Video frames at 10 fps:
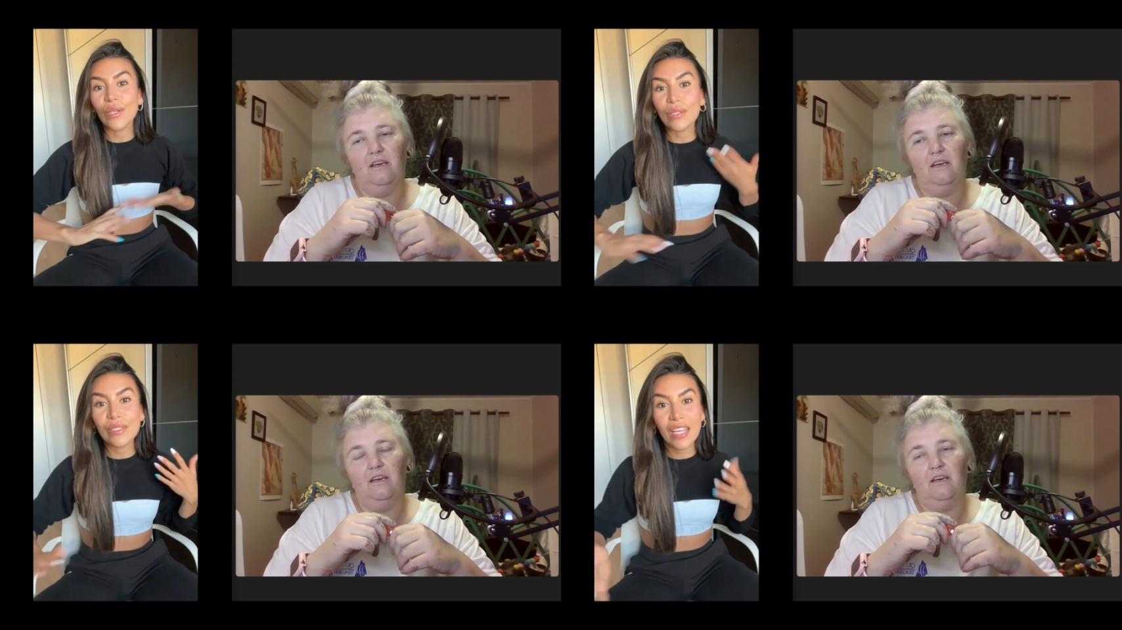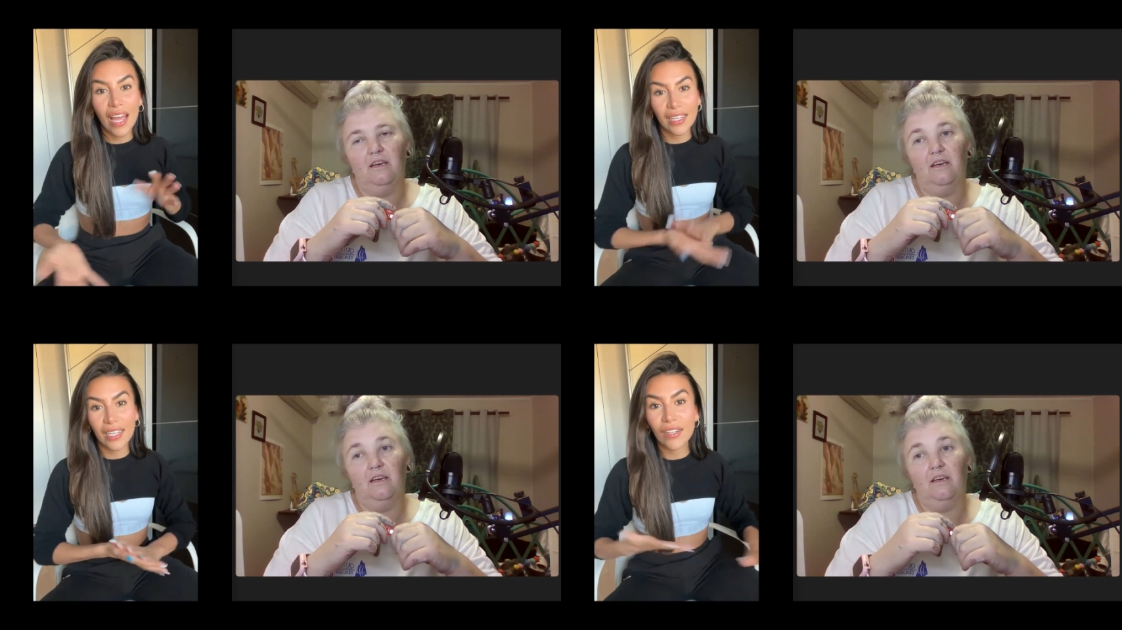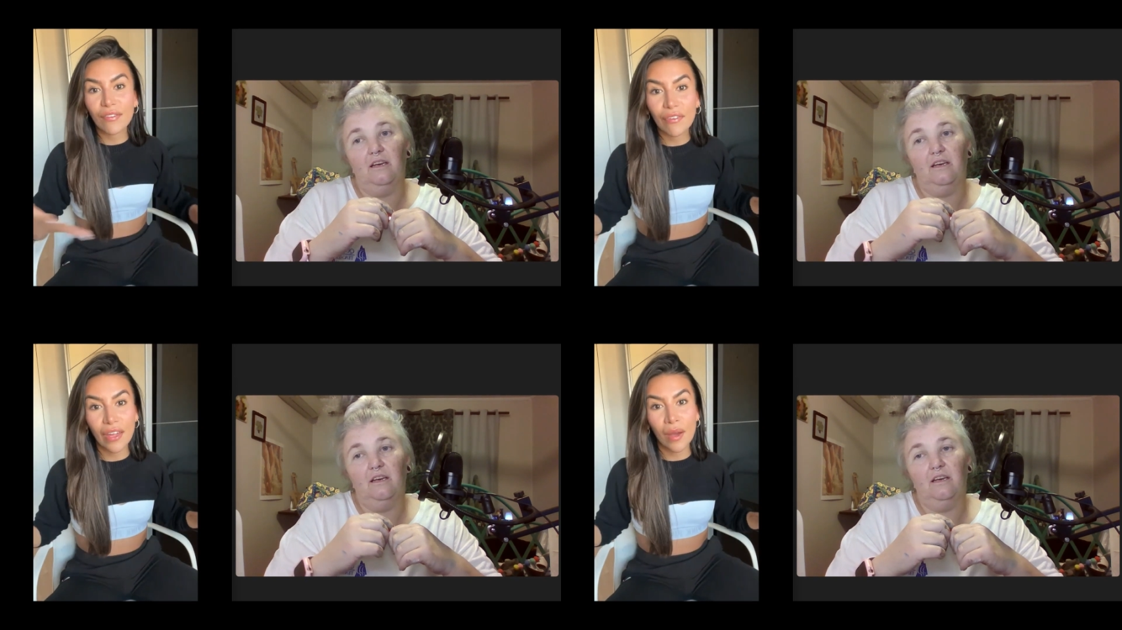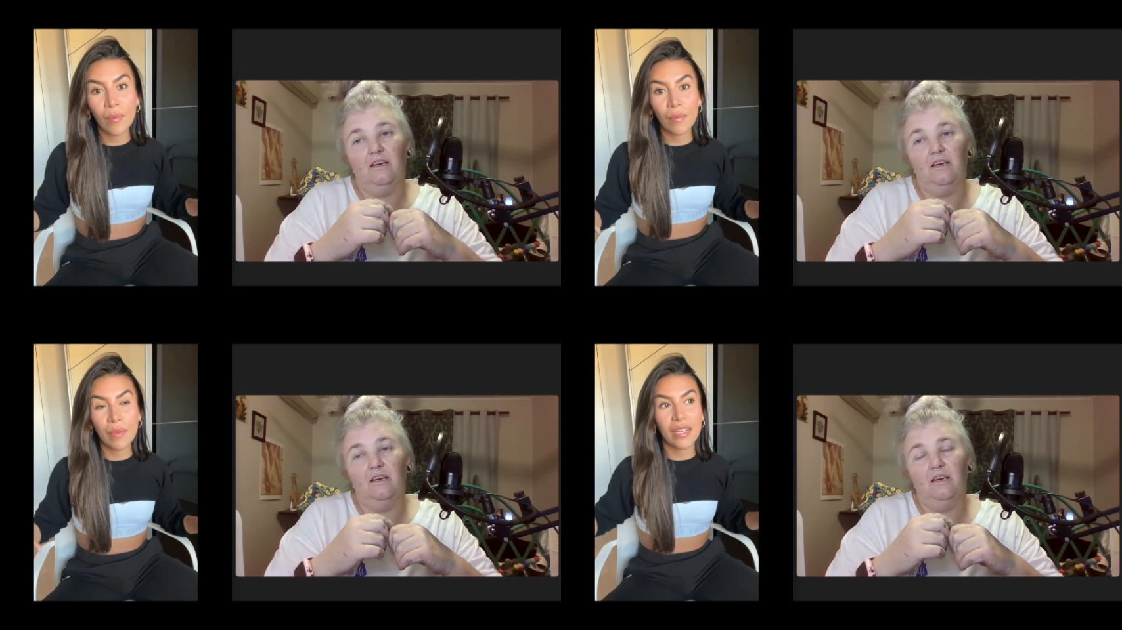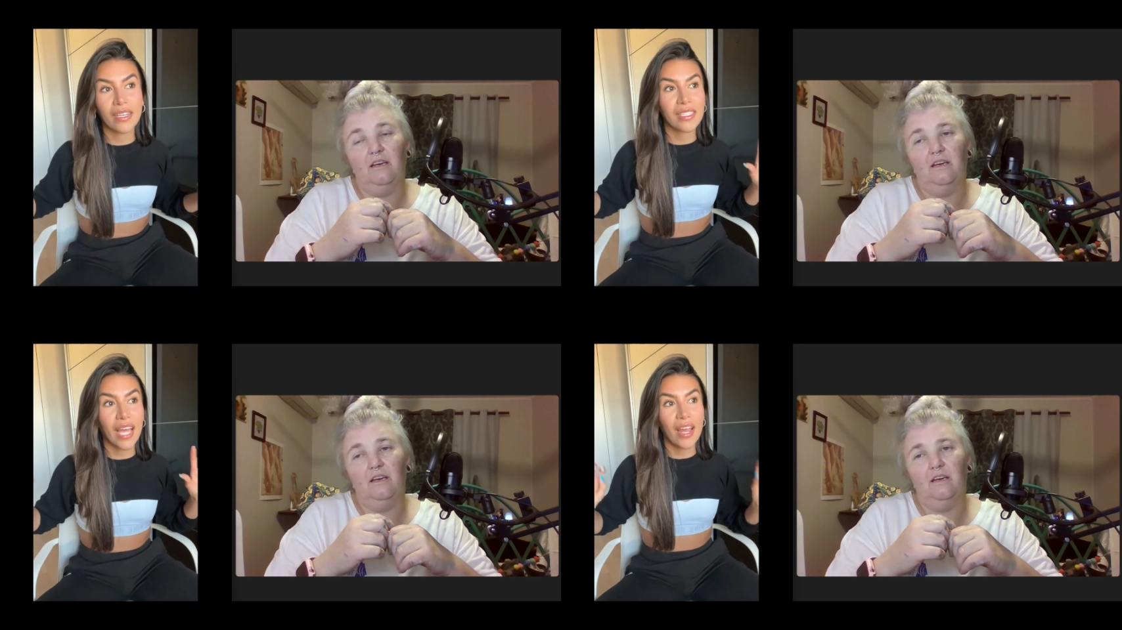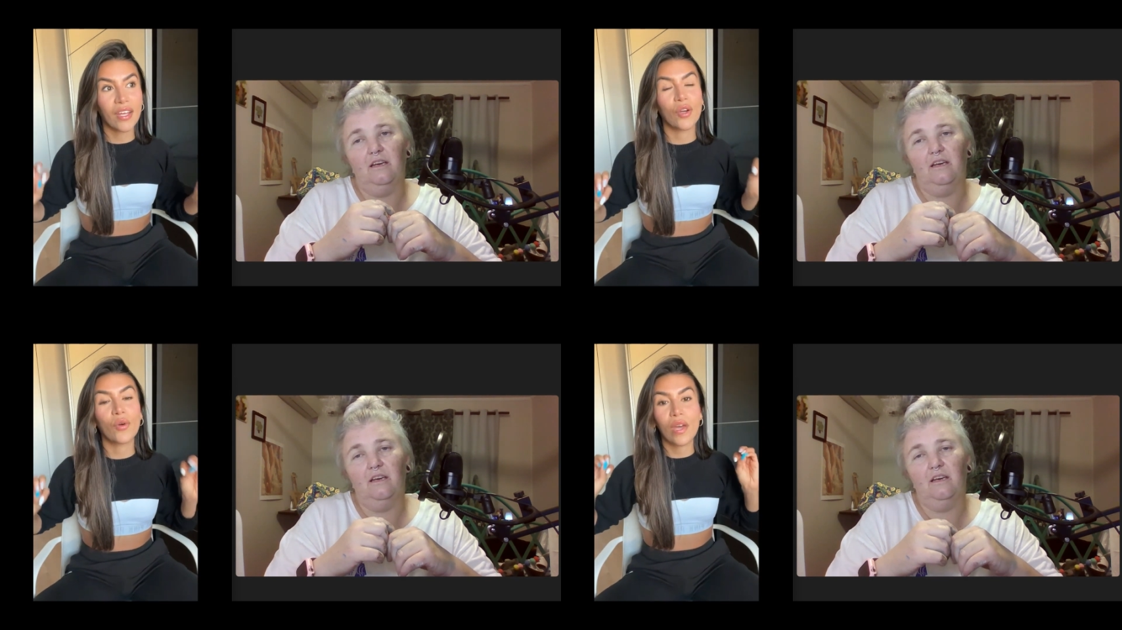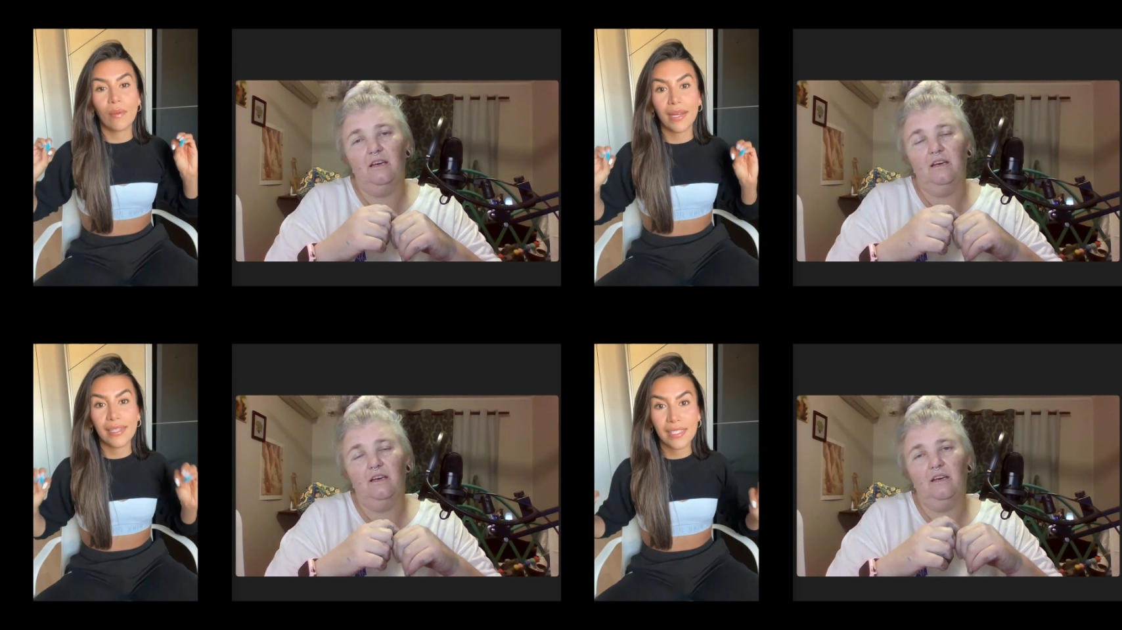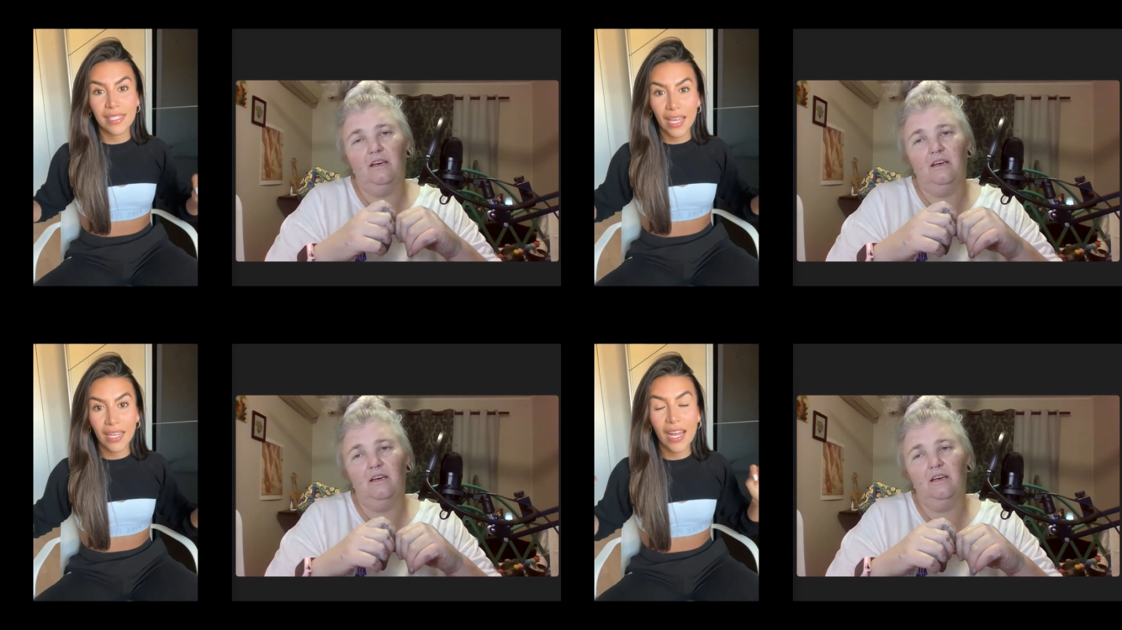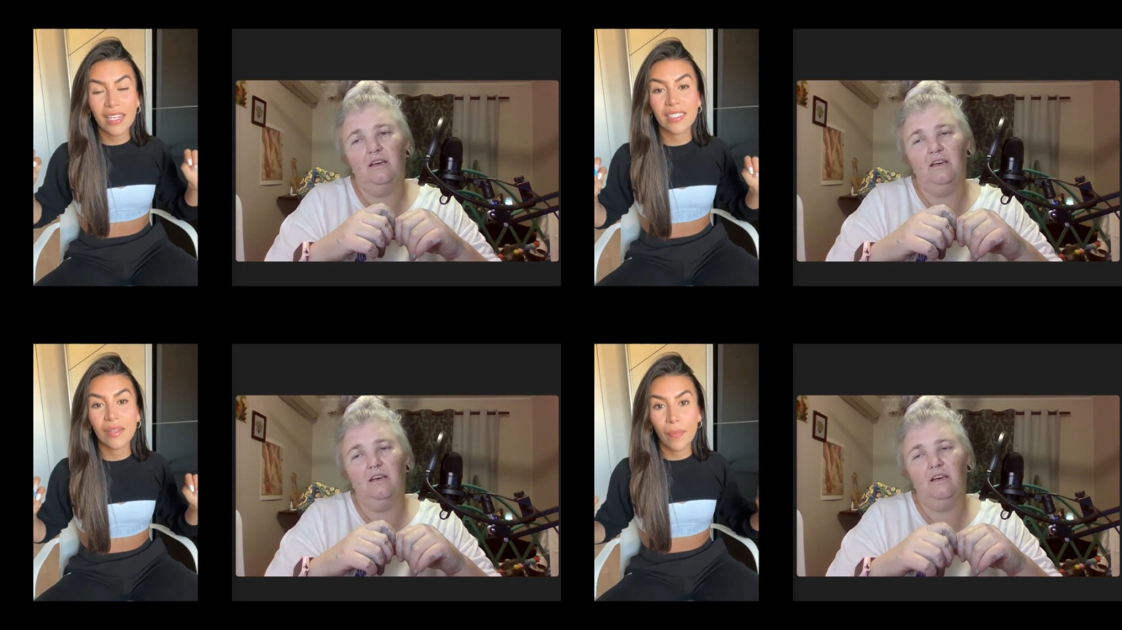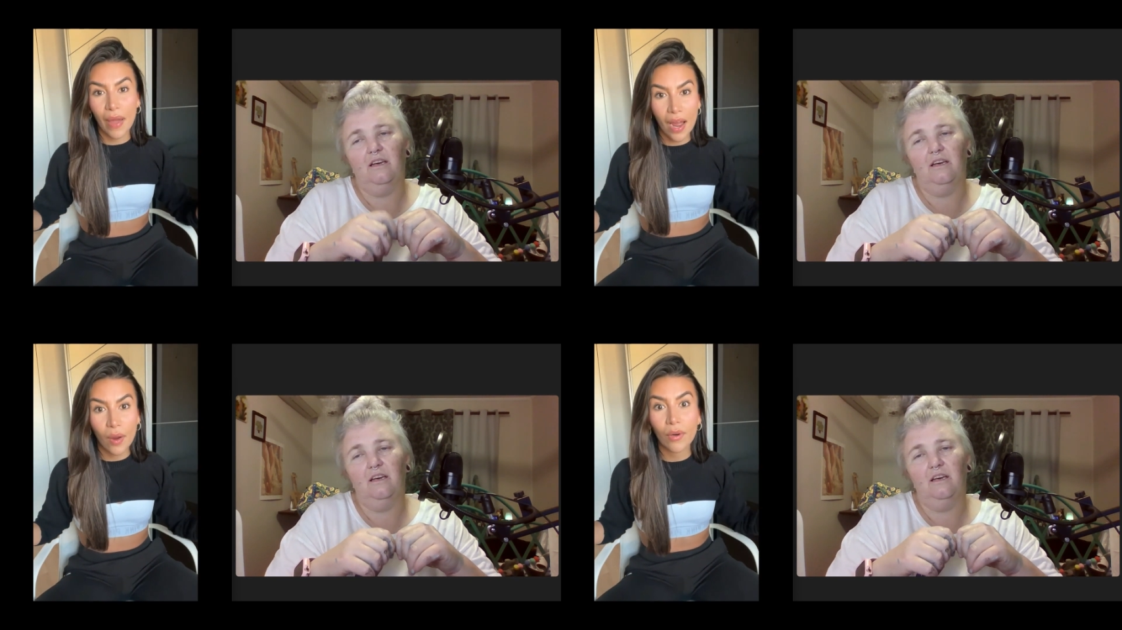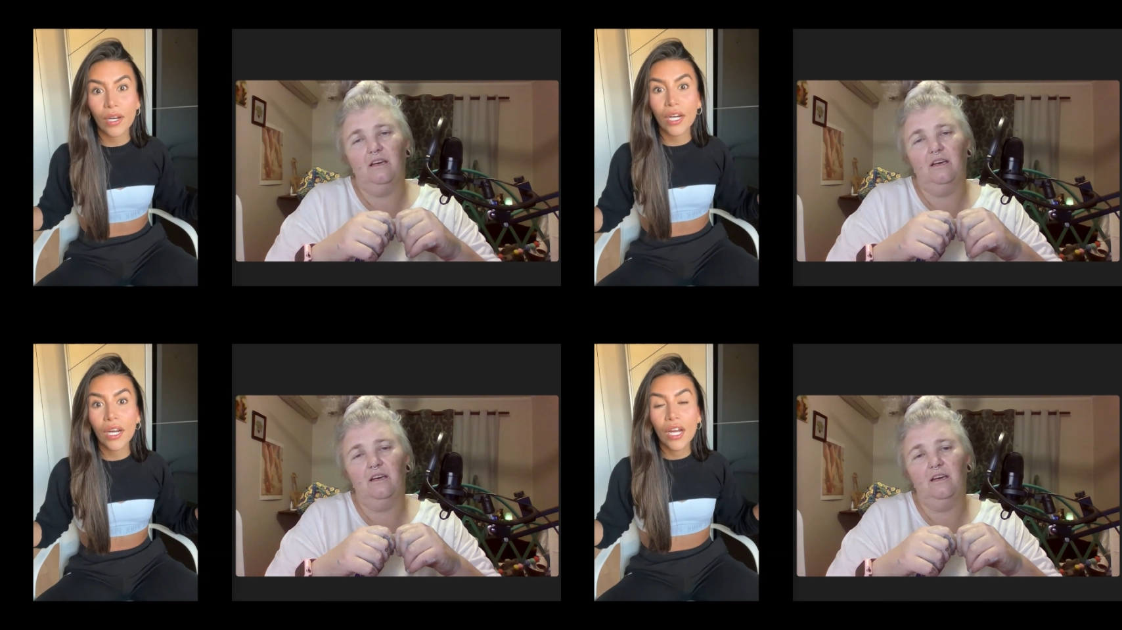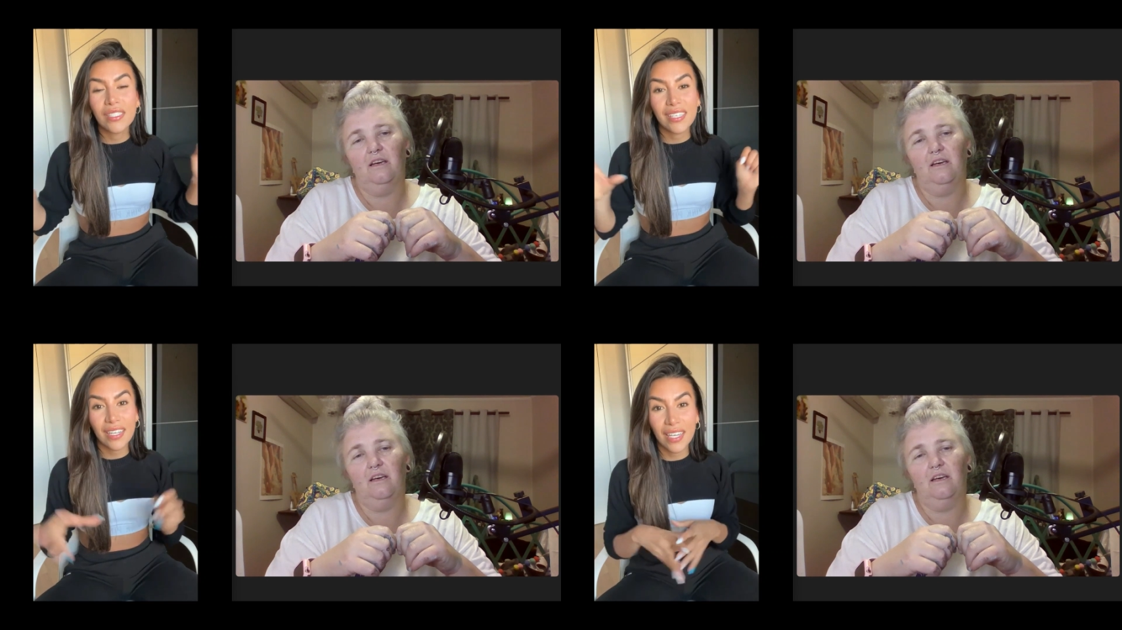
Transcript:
Speaker 1: don't use any of them because I know that my skin has the power